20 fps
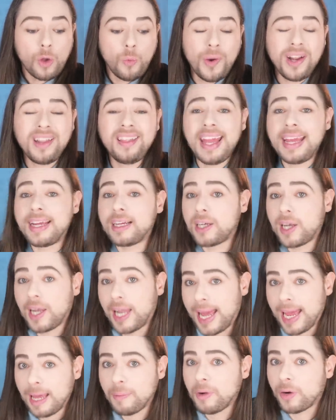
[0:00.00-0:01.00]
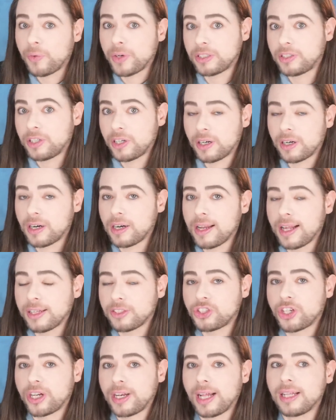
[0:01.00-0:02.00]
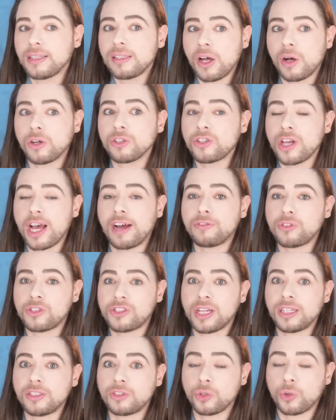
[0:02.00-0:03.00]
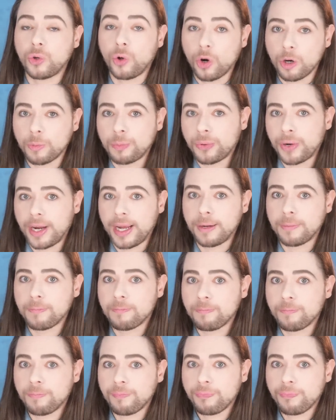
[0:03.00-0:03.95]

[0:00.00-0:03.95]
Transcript: when they claim a return at Chanel, they also have to send to corporate,